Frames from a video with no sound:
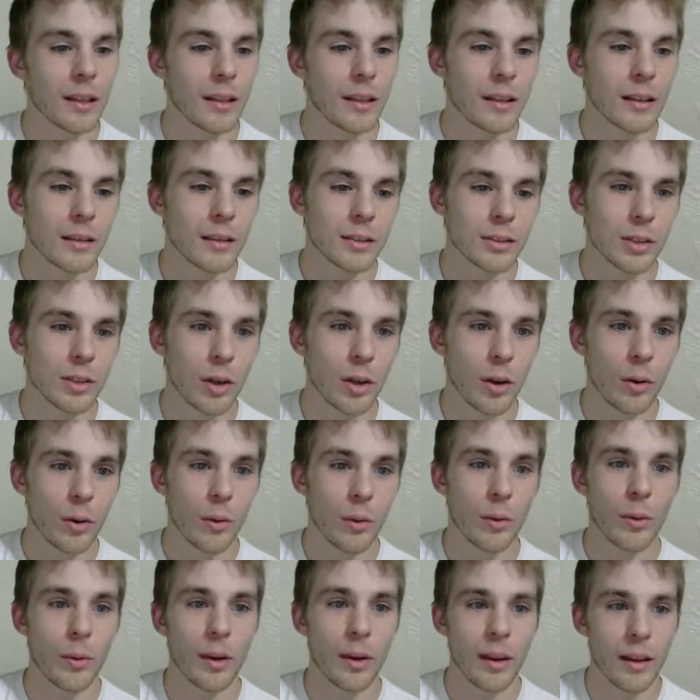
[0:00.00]

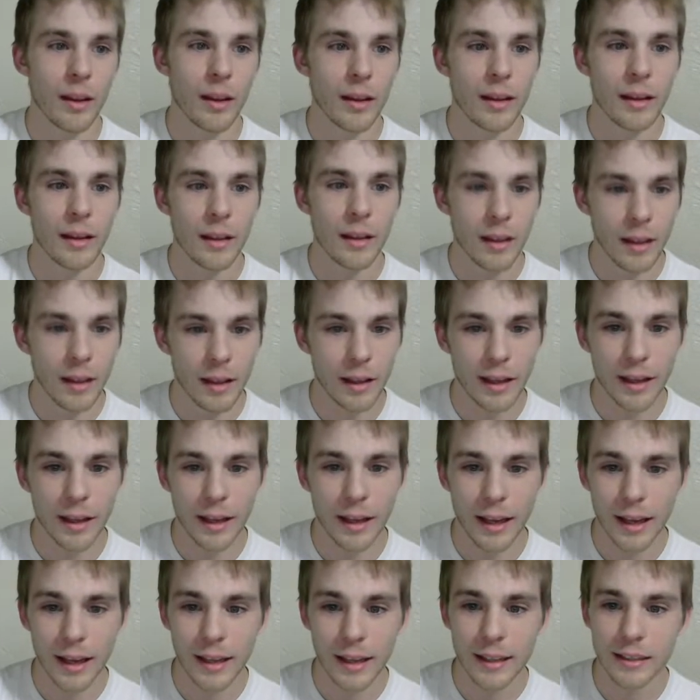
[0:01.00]
So it
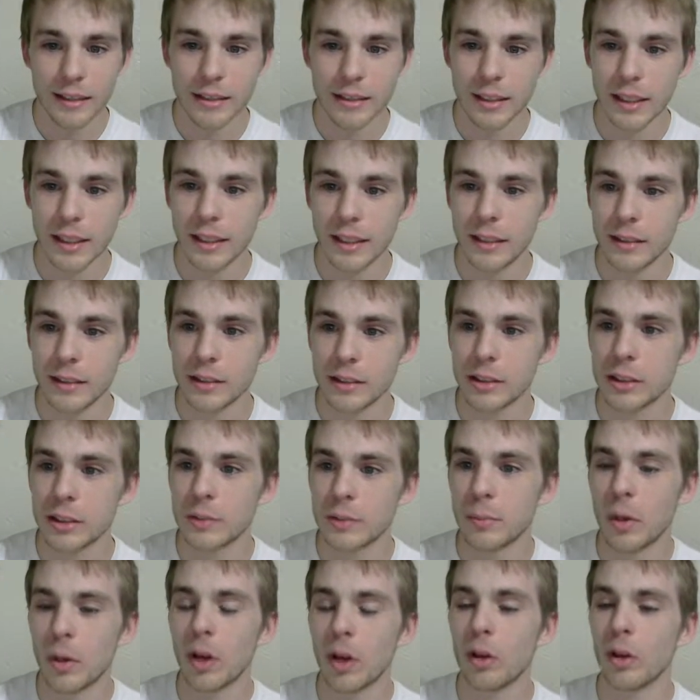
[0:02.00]
has a
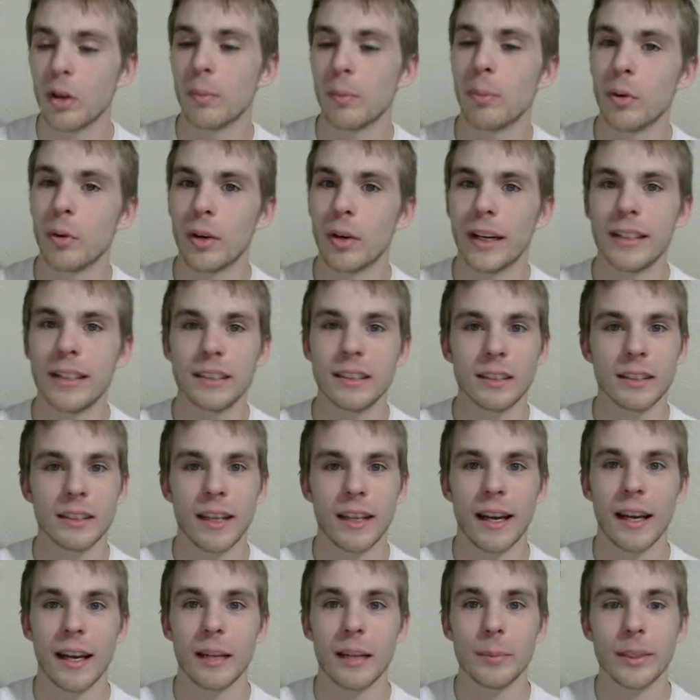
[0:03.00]
smaller price
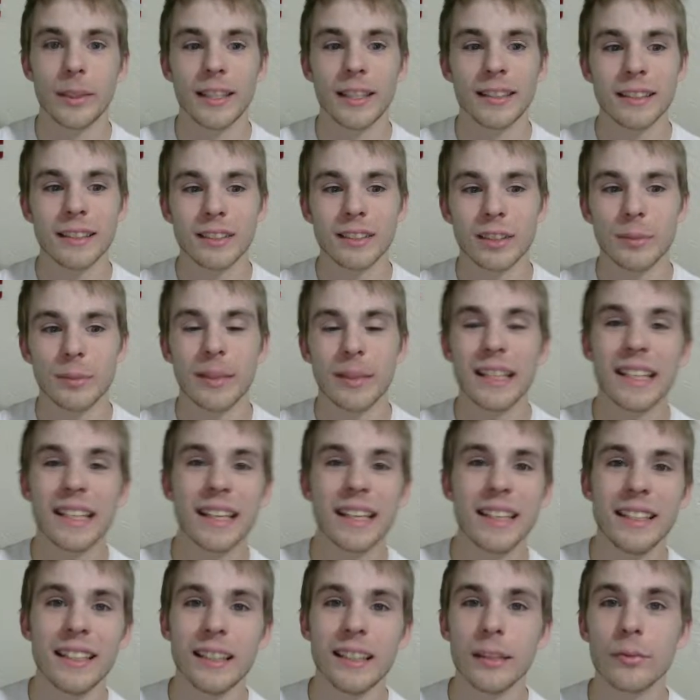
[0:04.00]
tag, but that doesn't make
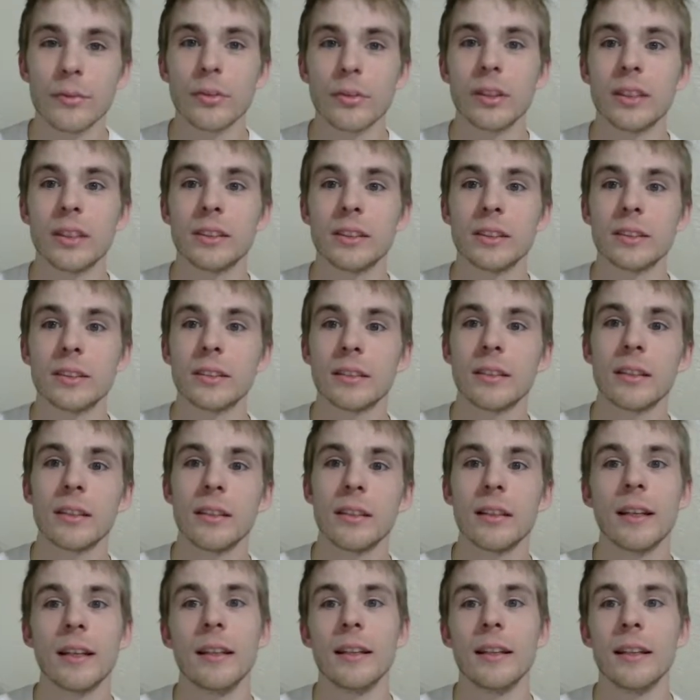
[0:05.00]
any difference
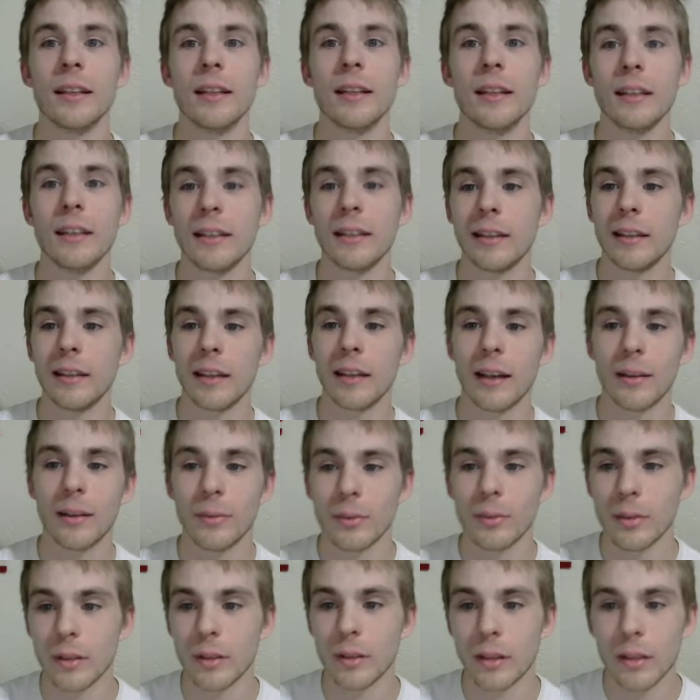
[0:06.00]
in the ETF.
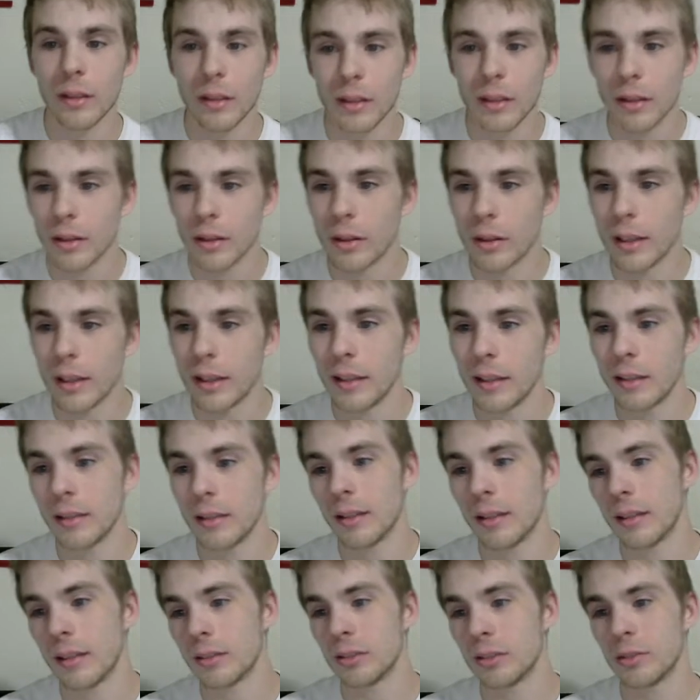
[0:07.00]
Okay,
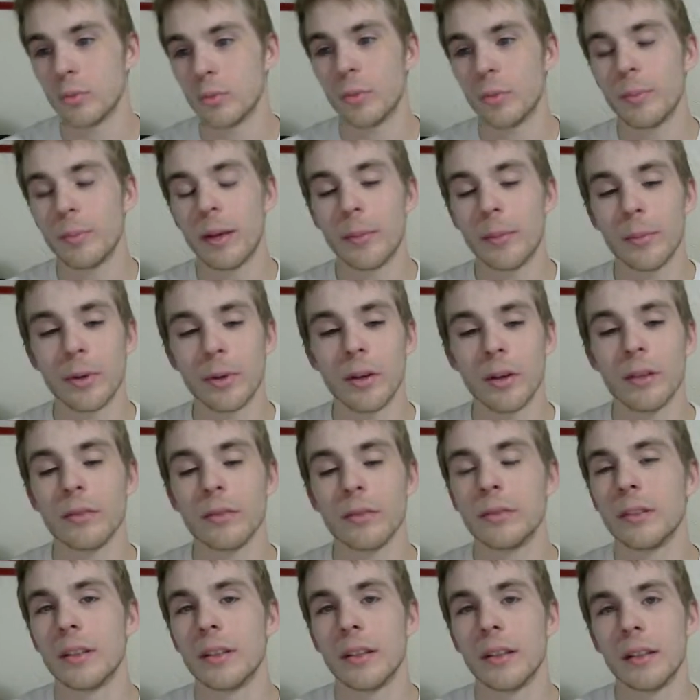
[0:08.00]
now just remember,
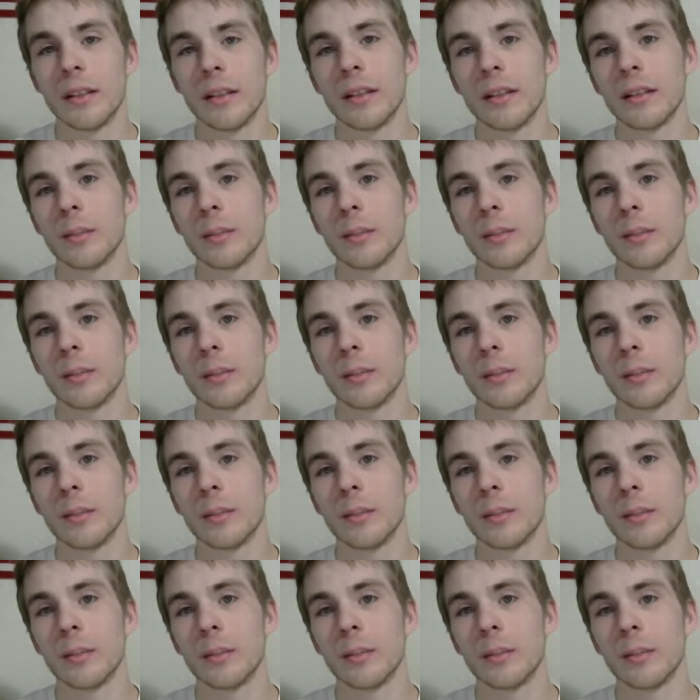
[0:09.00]
the